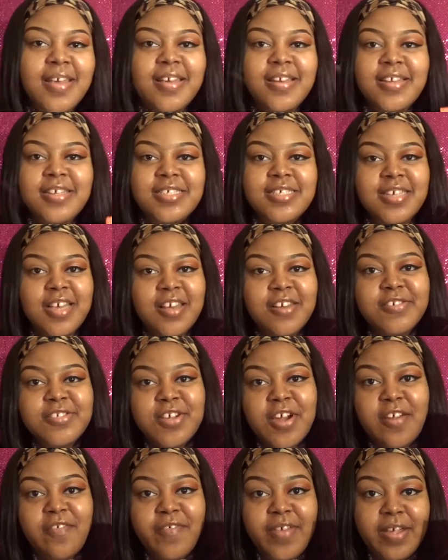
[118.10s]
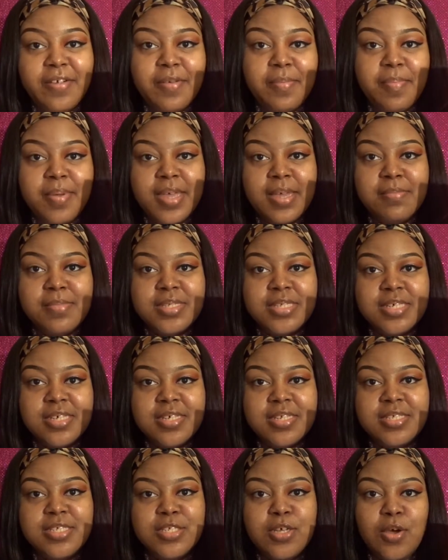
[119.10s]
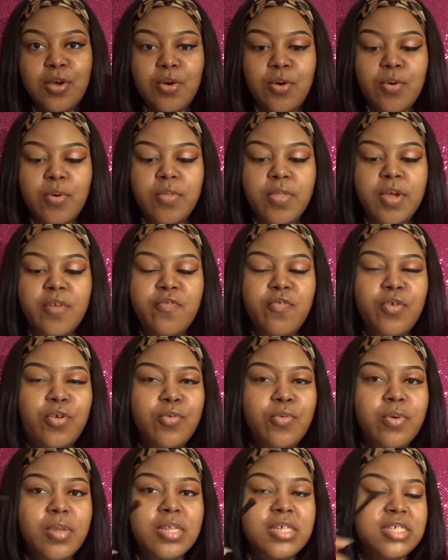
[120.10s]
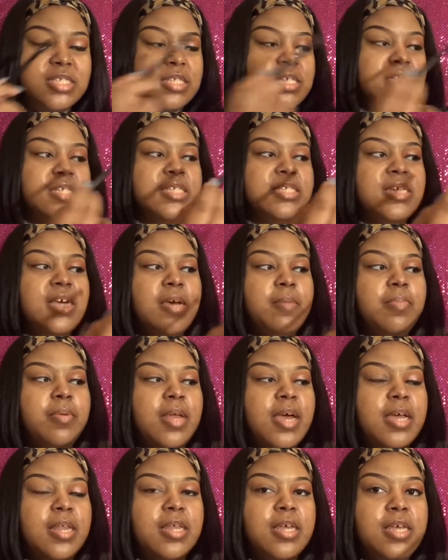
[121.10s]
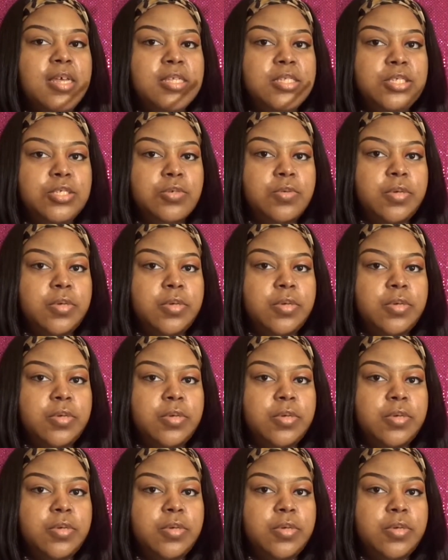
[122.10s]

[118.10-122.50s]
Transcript: These shadows are very pigmented, so therefore you really just need to tap lightly into